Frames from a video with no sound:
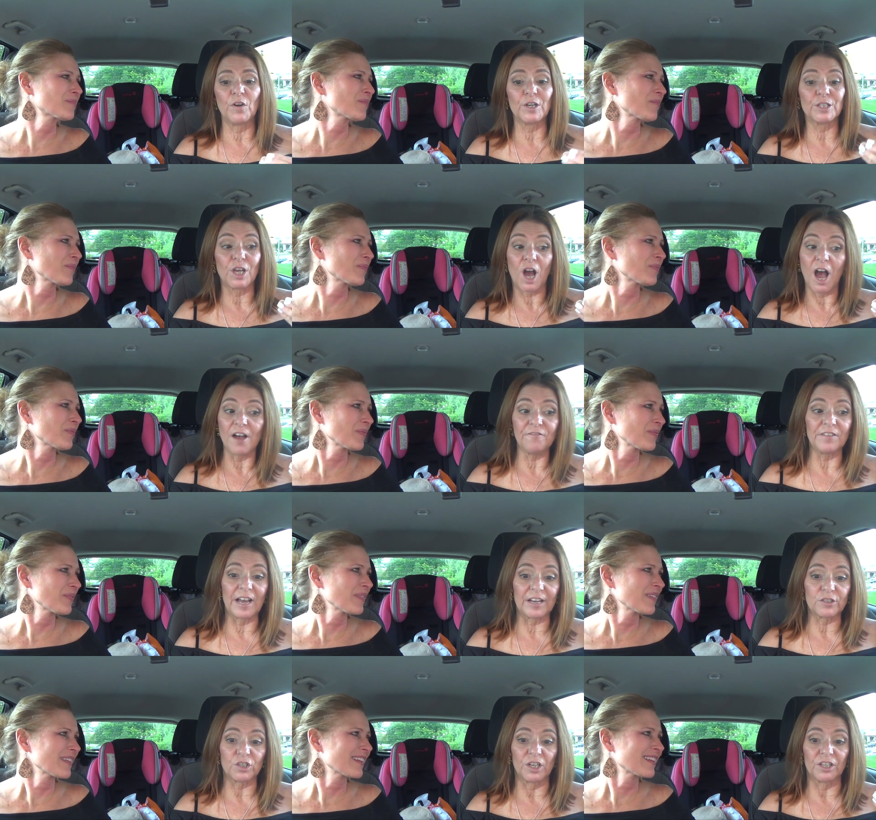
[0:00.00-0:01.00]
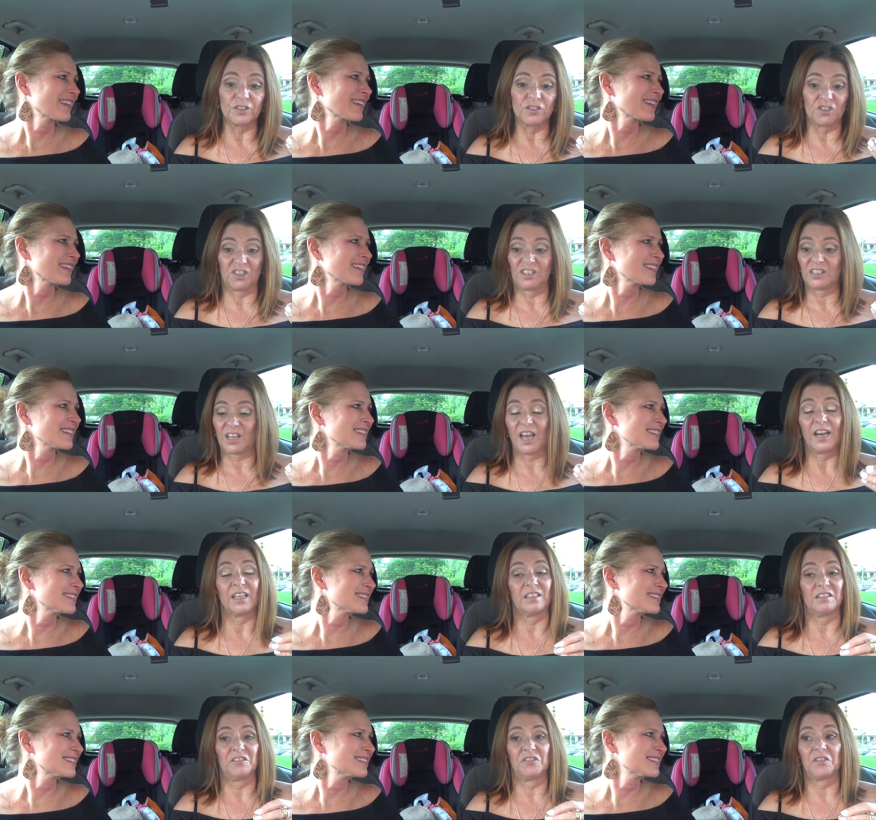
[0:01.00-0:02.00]
Speaker 1: far as the hot flashes, just got
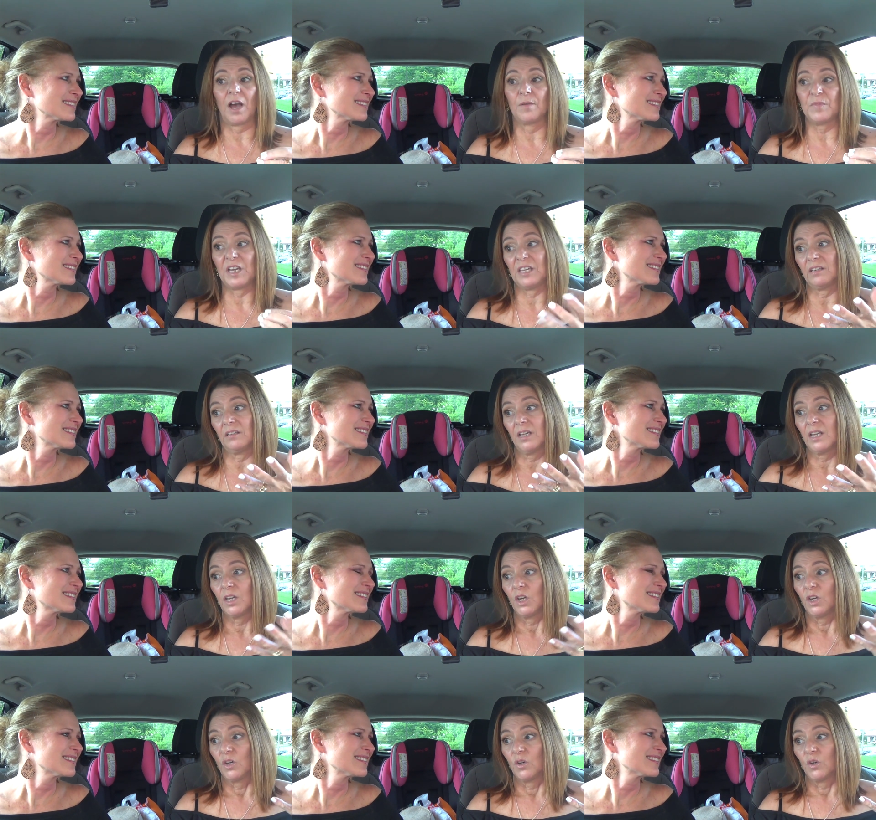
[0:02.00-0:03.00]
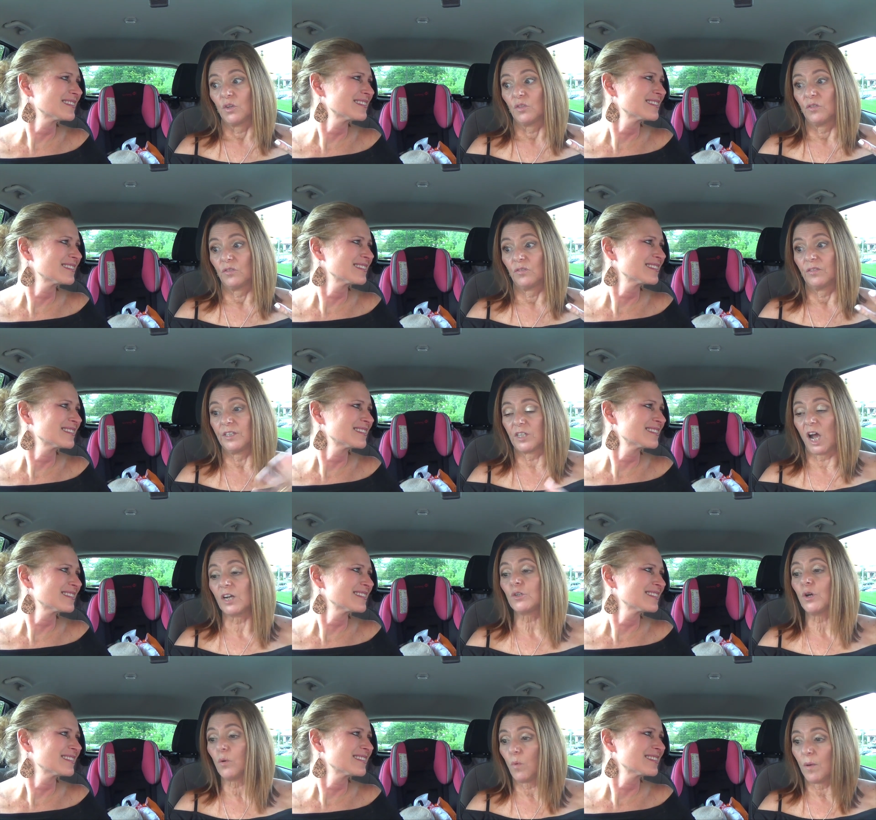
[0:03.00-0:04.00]
of I mean, the
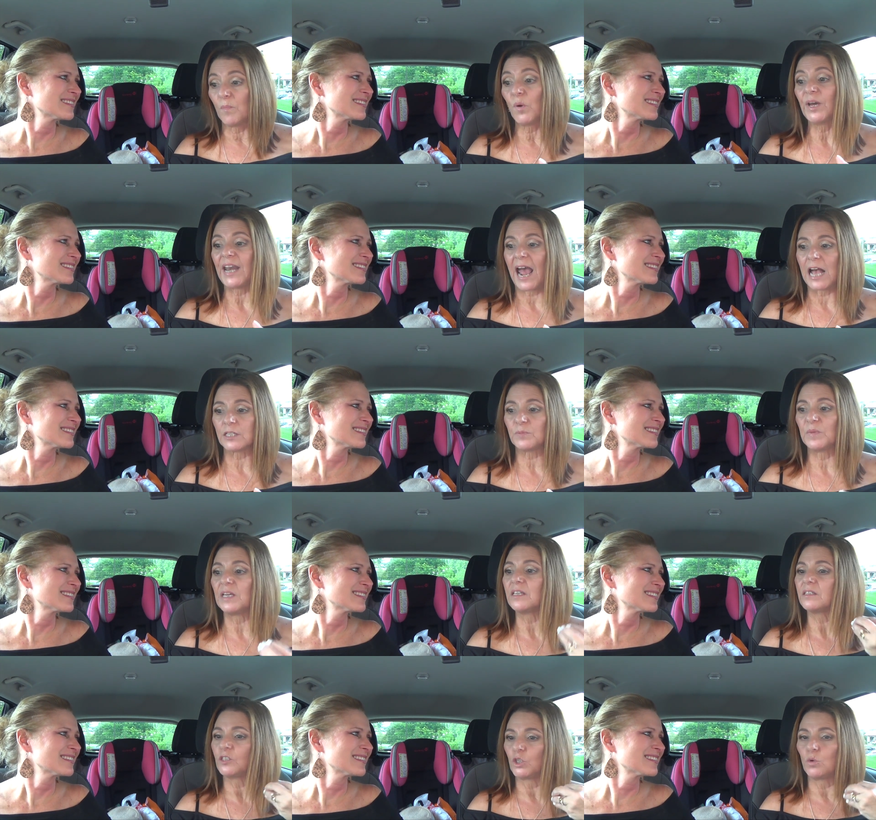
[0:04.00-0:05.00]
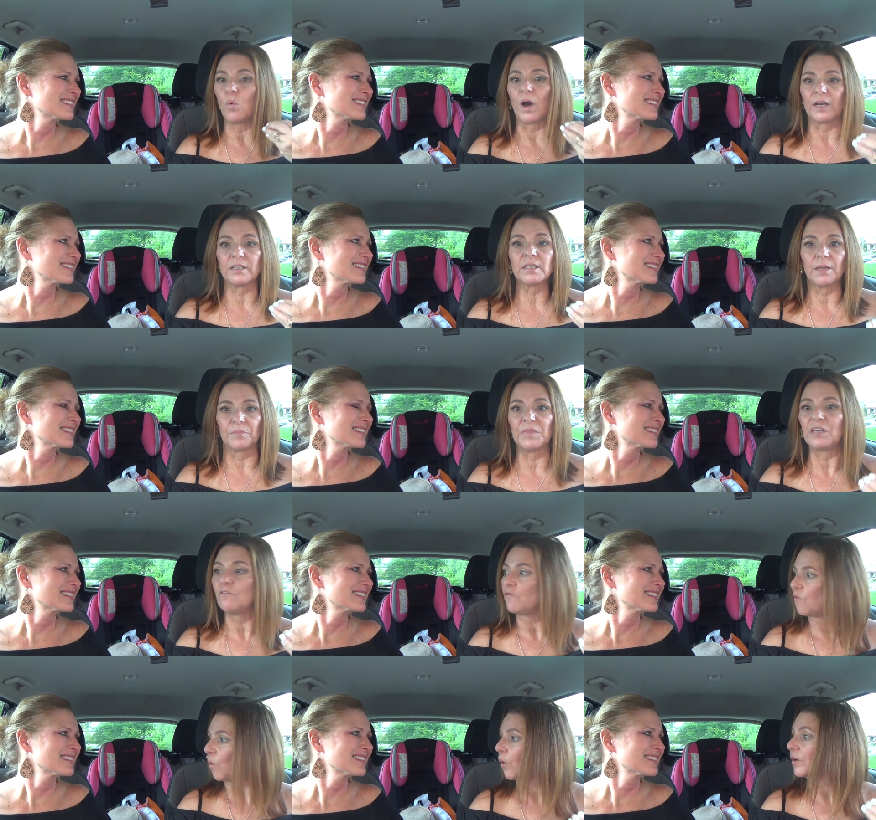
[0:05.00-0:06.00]
doctor at one point asked me, "Is do you want something
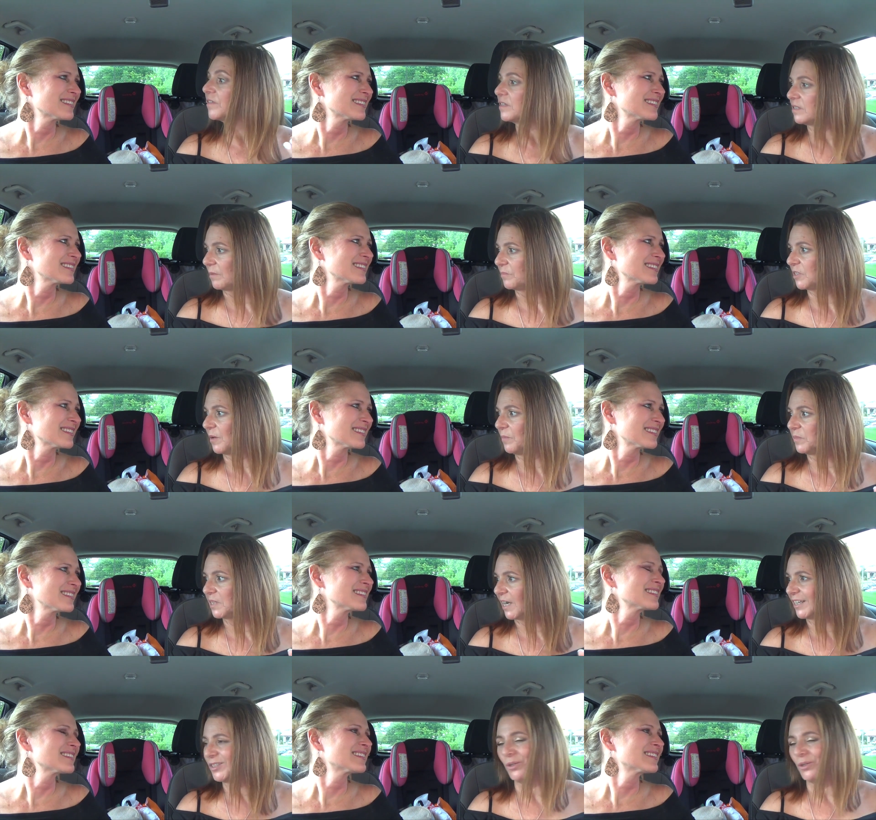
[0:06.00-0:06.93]
for the symptoms?" And I